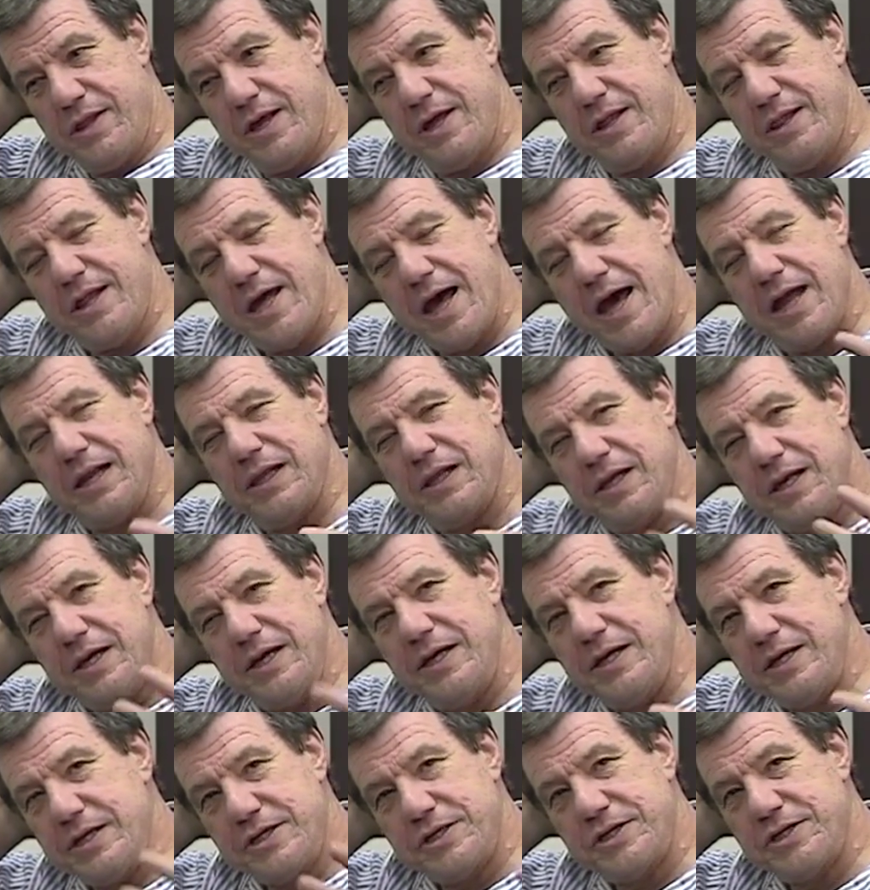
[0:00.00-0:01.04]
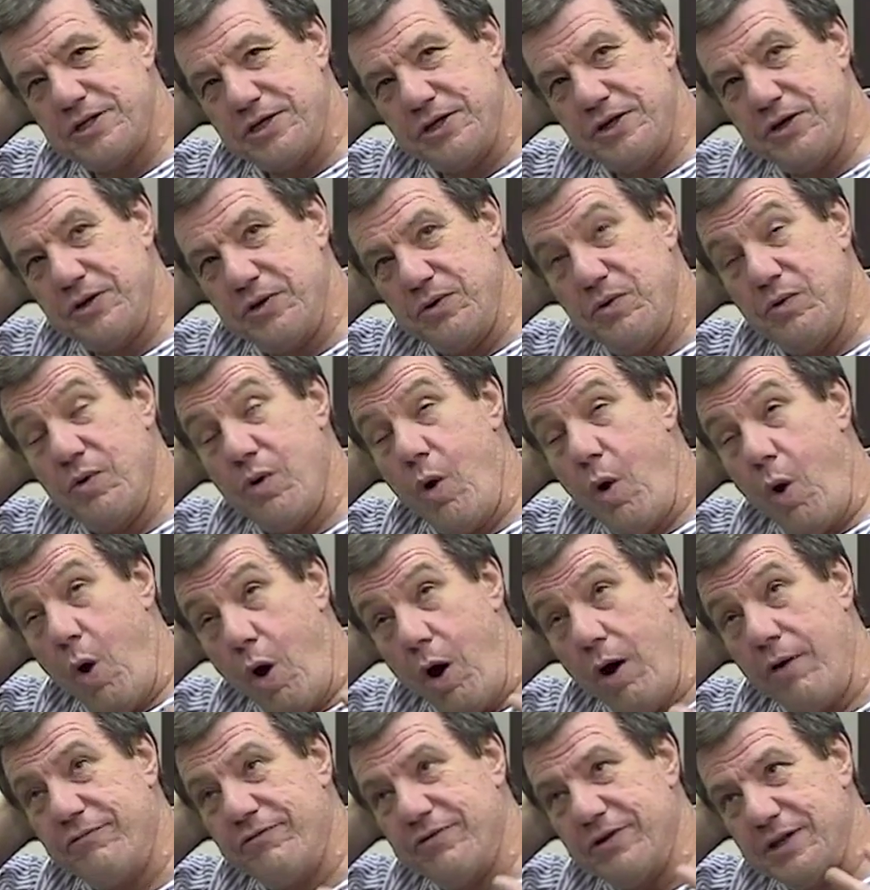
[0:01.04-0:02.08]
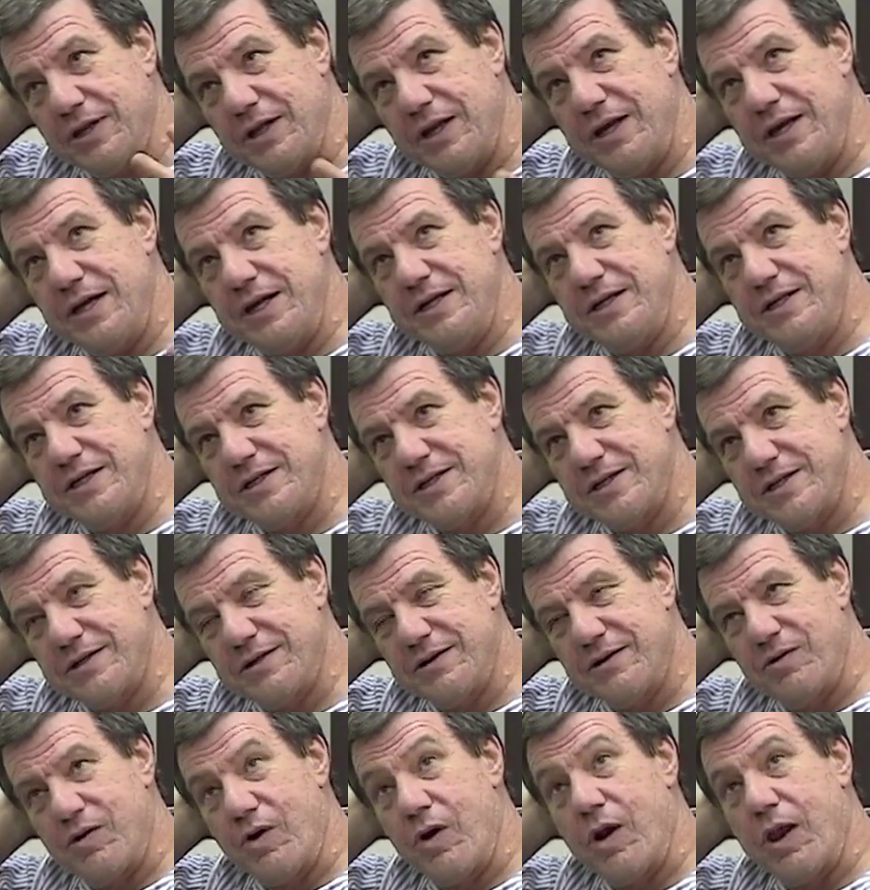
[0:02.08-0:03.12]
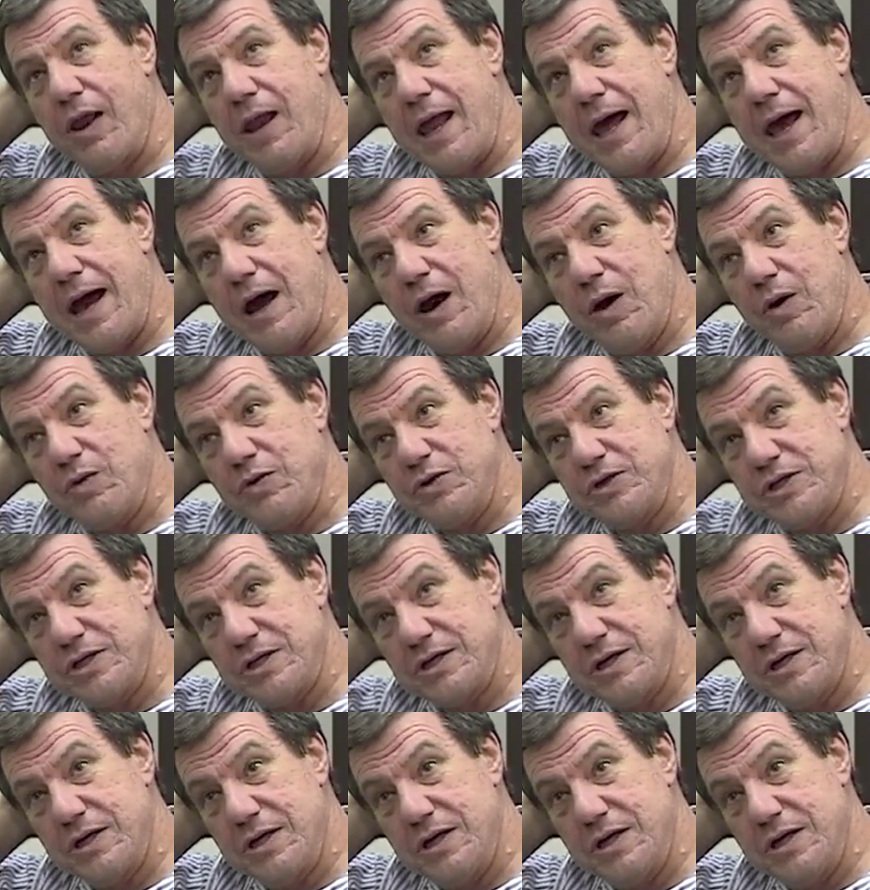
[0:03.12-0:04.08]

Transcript: and that often leads or allows